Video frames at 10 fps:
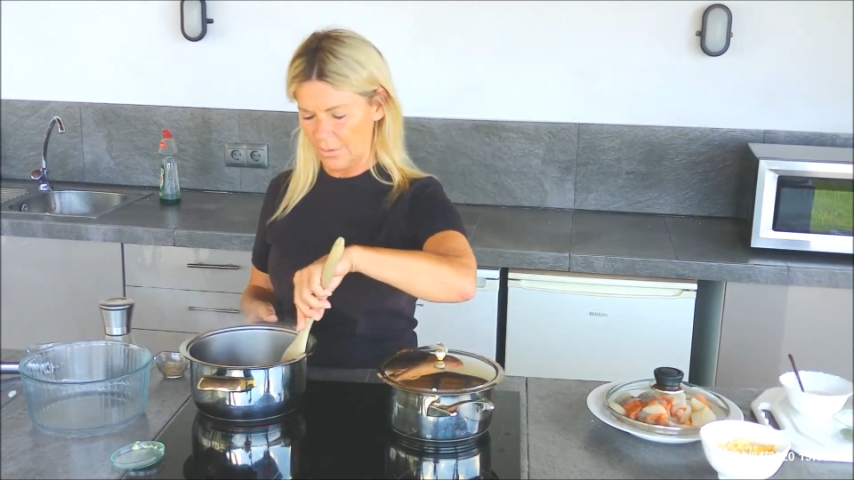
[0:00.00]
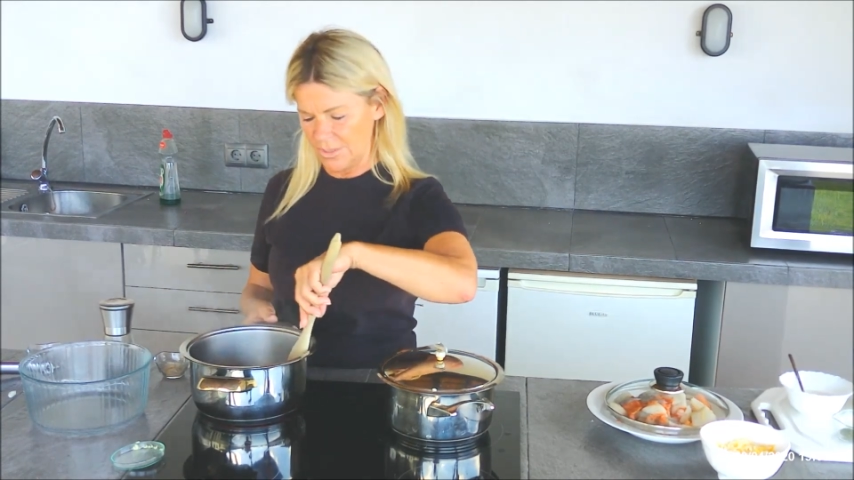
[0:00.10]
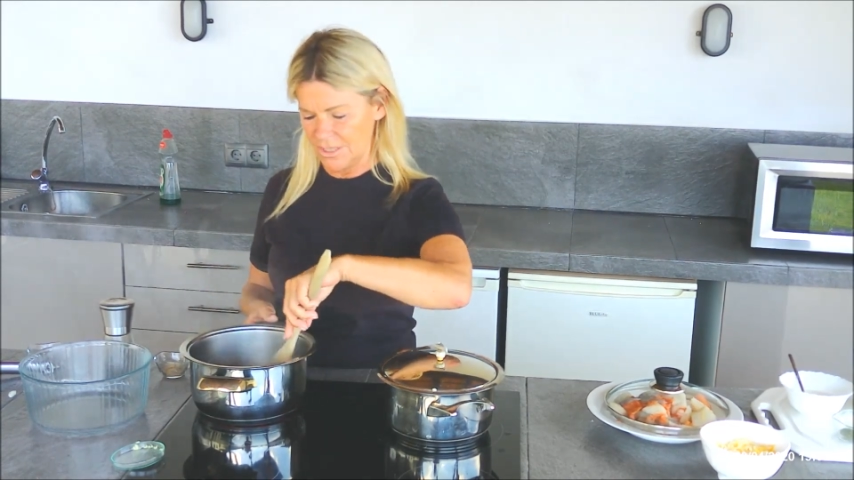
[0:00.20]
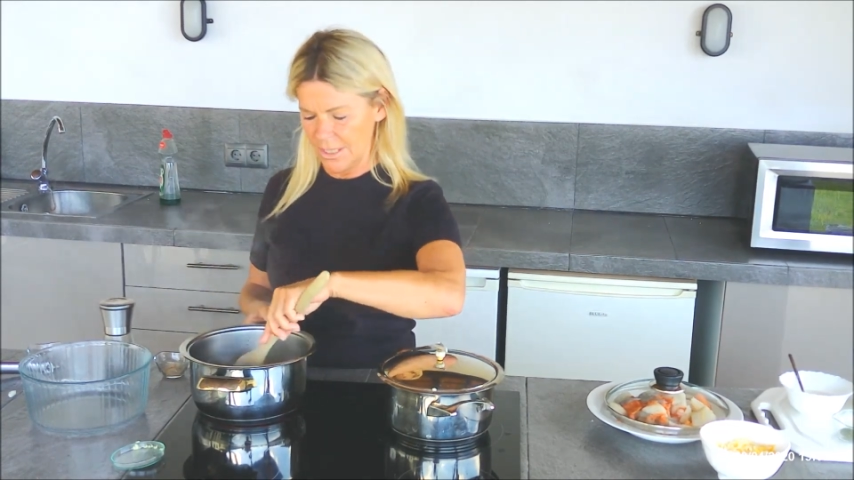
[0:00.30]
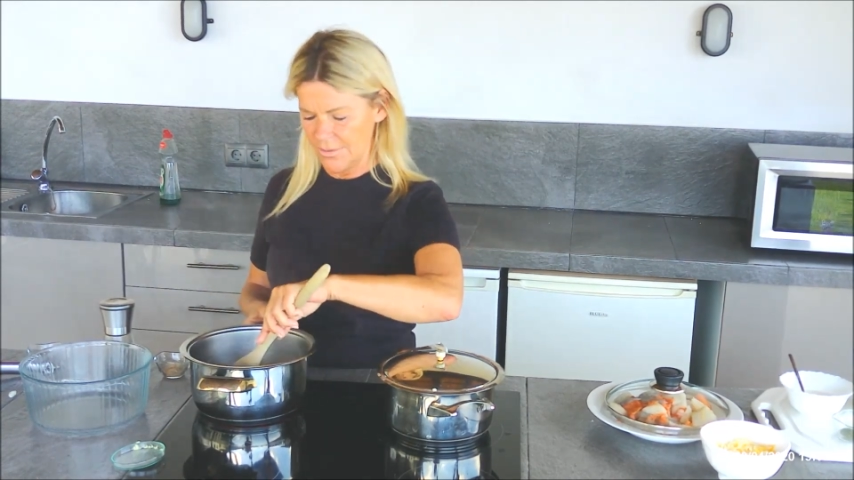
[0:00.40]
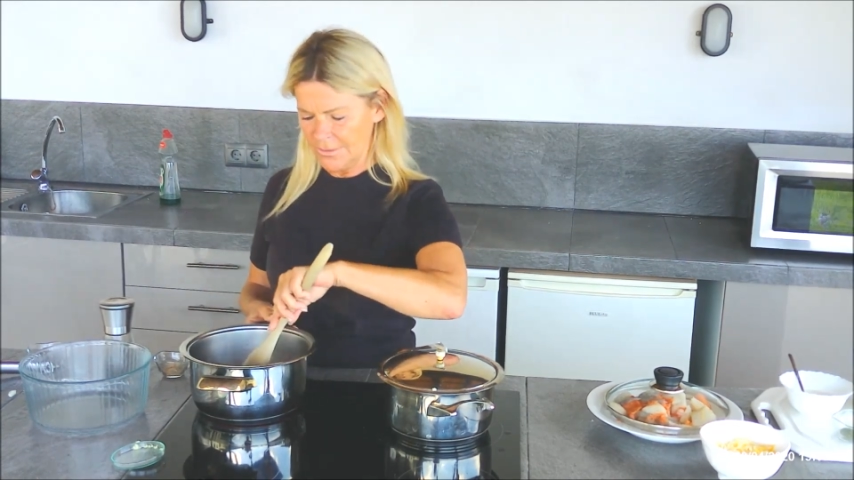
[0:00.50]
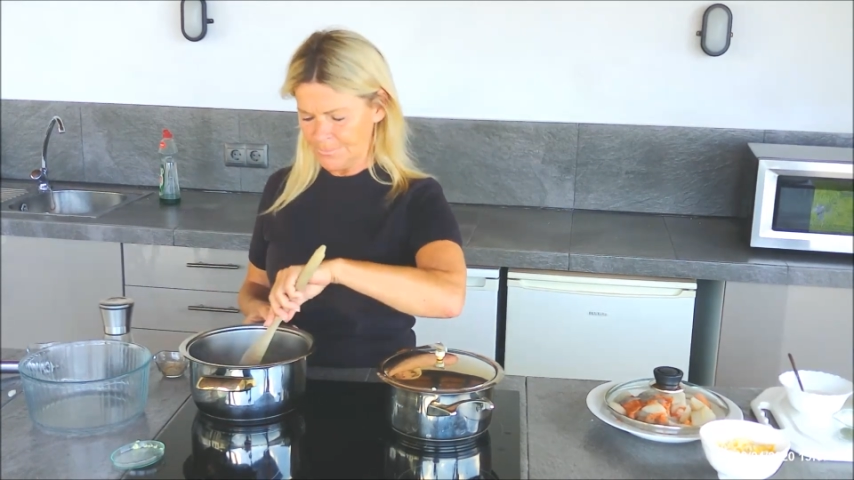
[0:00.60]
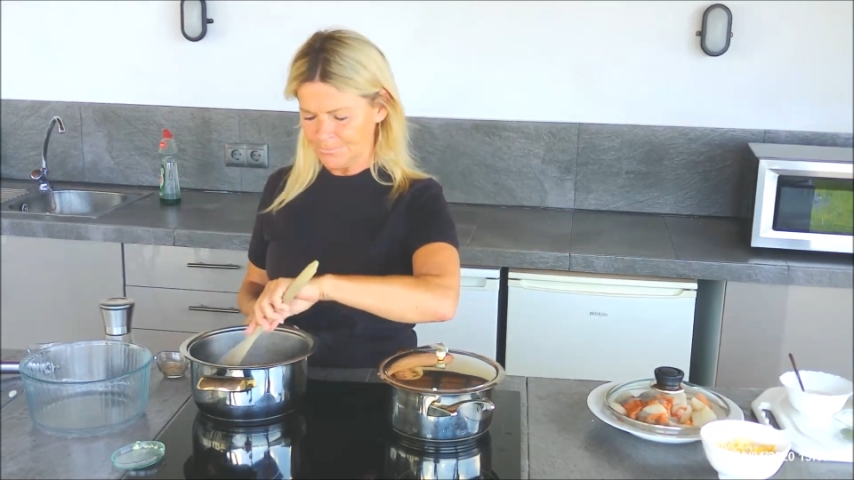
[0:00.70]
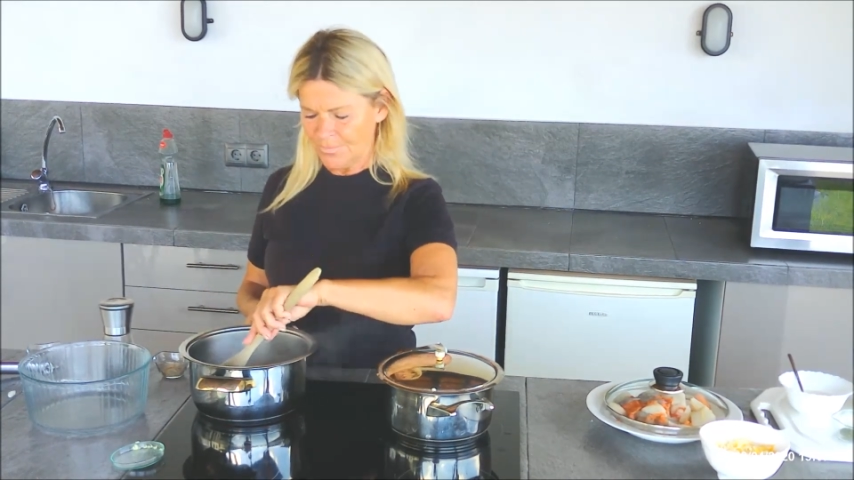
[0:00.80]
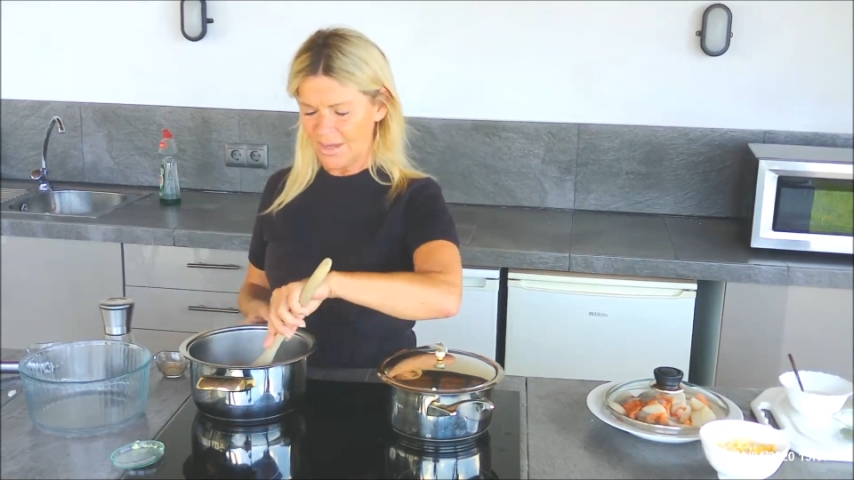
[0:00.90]
So
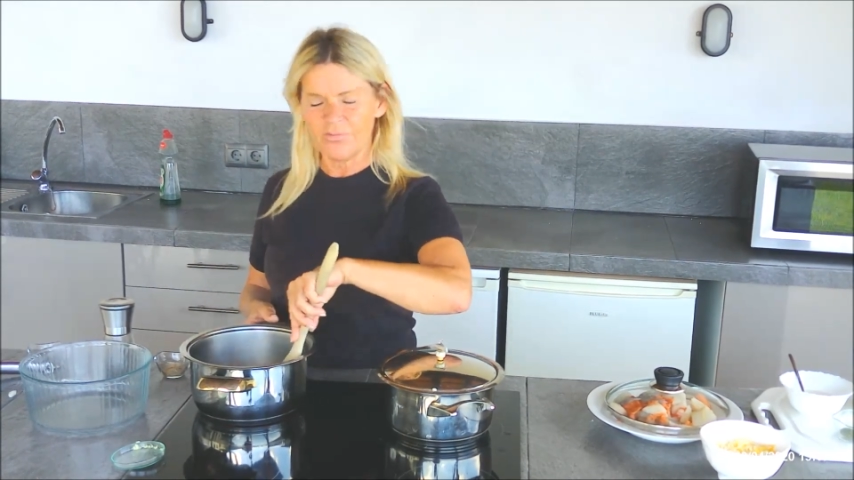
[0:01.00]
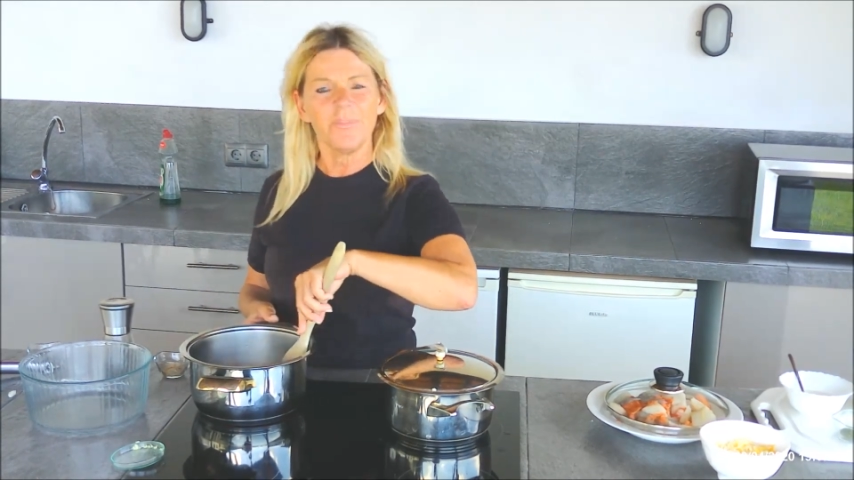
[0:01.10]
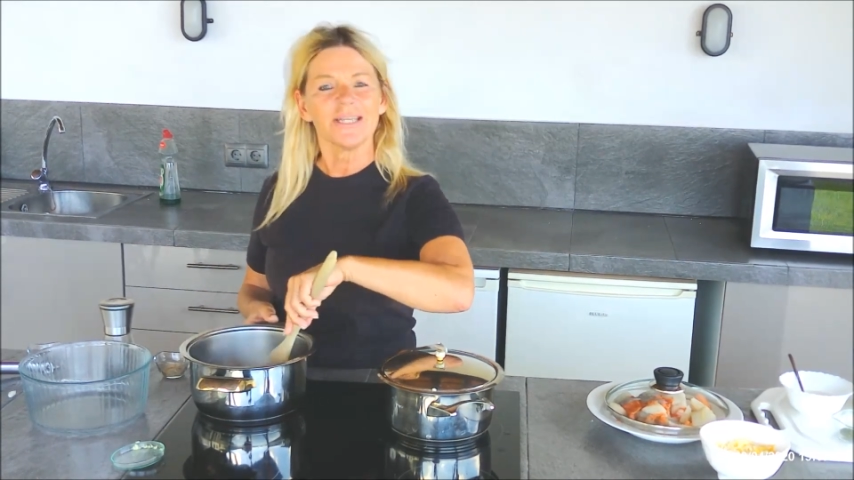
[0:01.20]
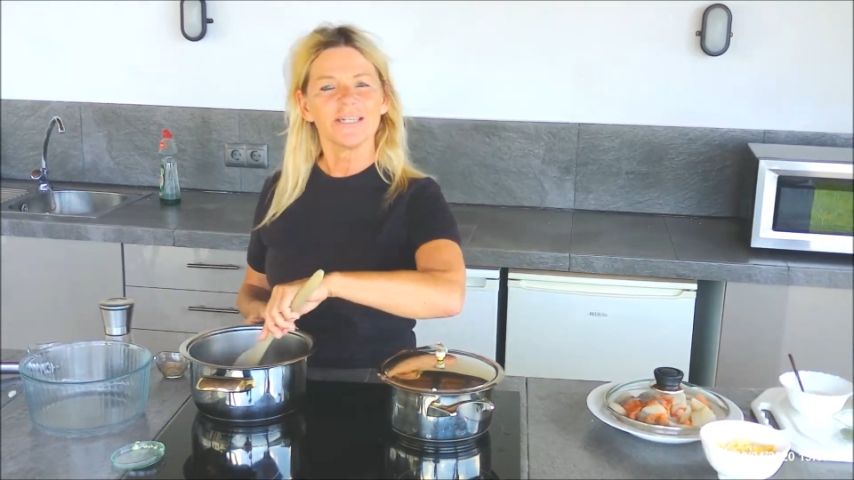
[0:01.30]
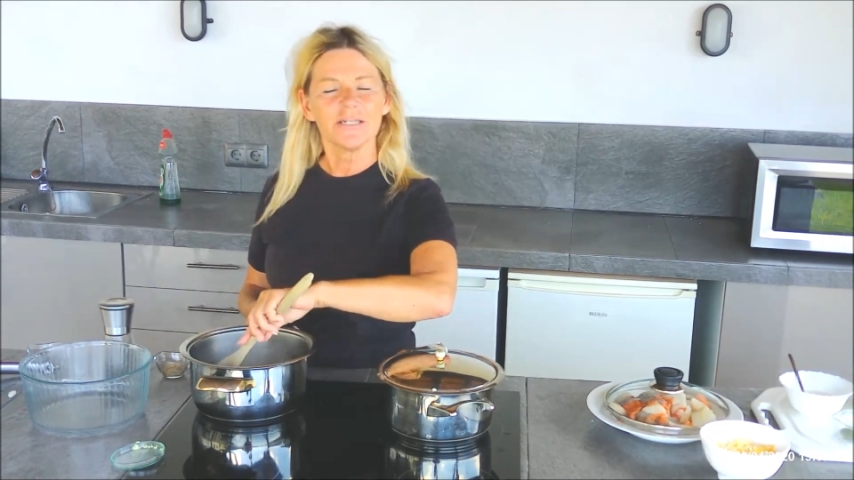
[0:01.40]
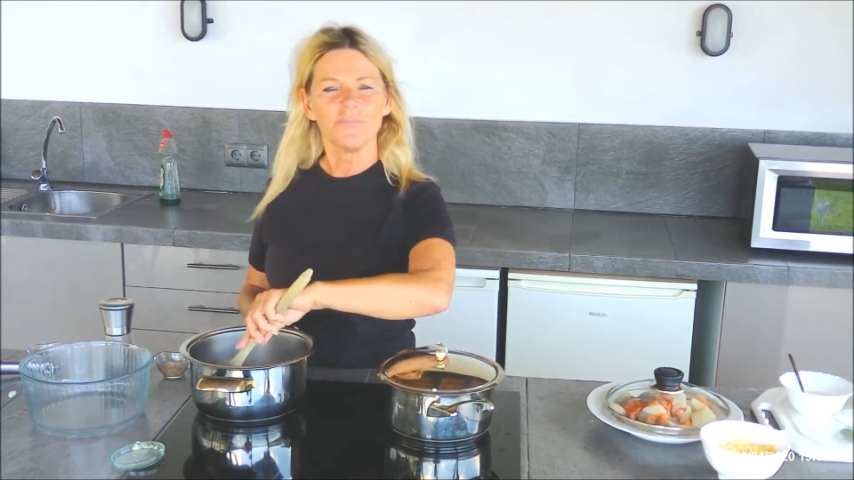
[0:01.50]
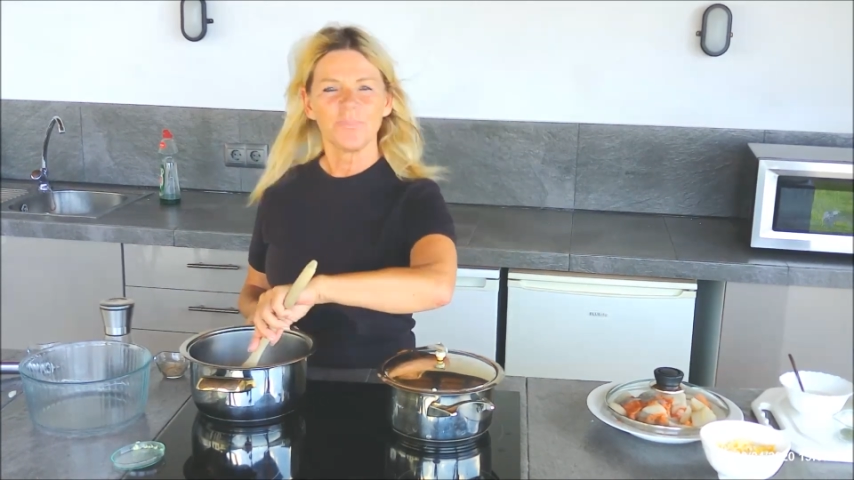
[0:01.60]
I've mixed in